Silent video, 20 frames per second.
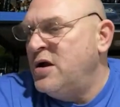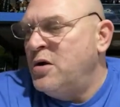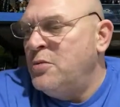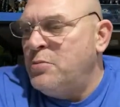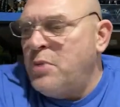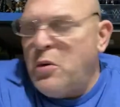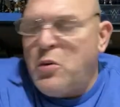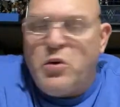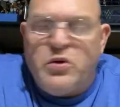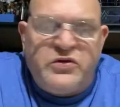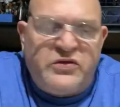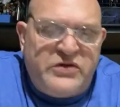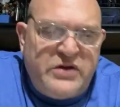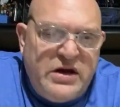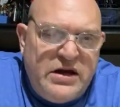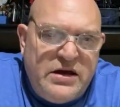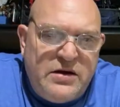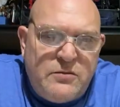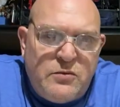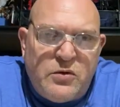But we'll
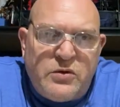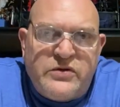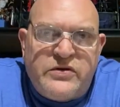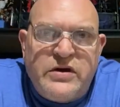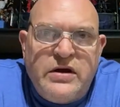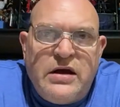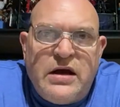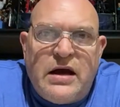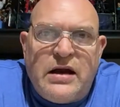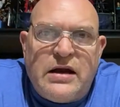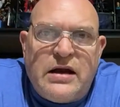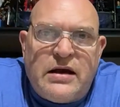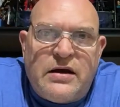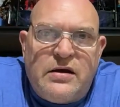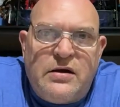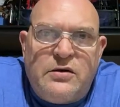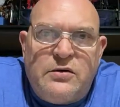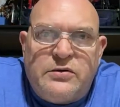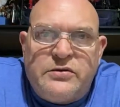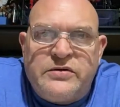see. We'll see how that
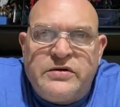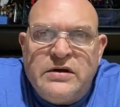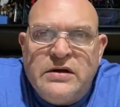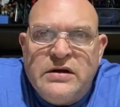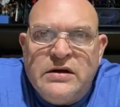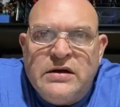goes.